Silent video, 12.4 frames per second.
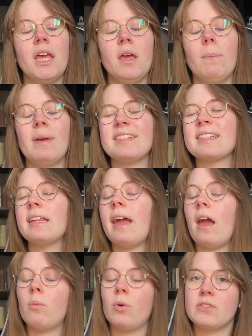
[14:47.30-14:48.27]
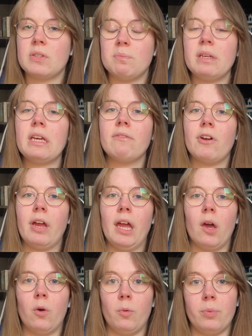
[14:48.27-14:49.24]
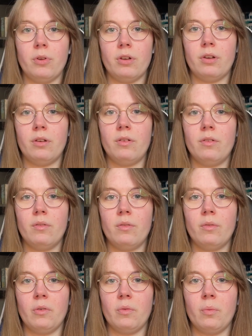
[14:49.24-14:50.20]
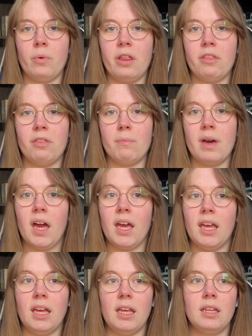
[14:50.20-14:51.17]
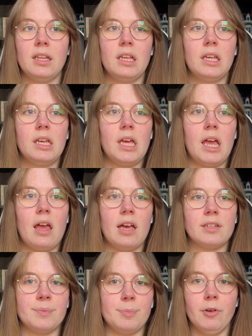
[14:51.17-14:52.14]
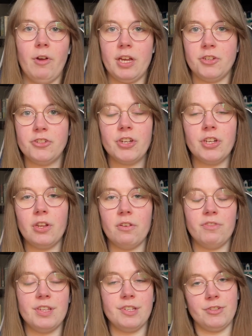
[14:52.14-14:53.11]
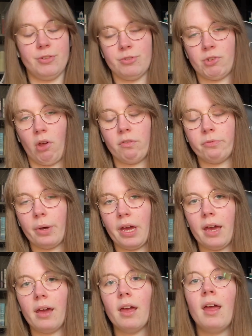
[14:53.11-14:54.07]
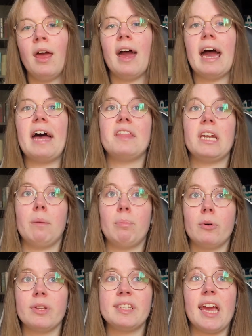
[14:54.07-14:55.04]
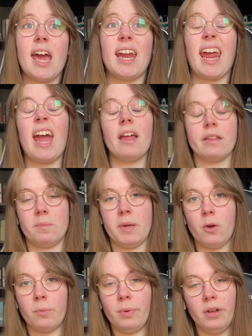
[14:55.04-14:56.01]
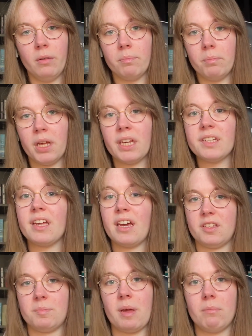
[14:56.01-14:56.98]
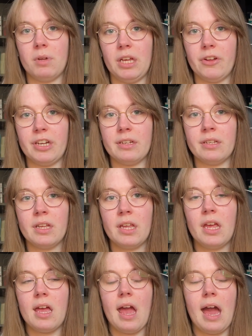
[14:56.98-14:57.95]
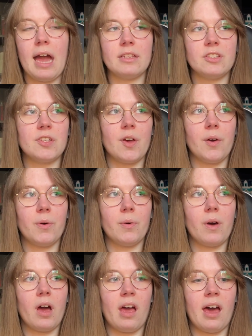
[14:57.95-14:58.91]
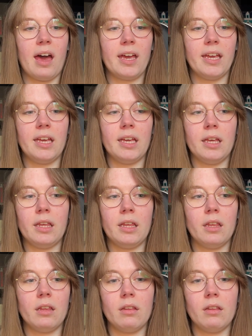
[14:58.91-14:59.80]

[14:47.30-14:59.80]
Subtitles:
basically I wasn't being very open with my exploration of this new software, and then I bought it and I had to be open because I had spent money on it, and so I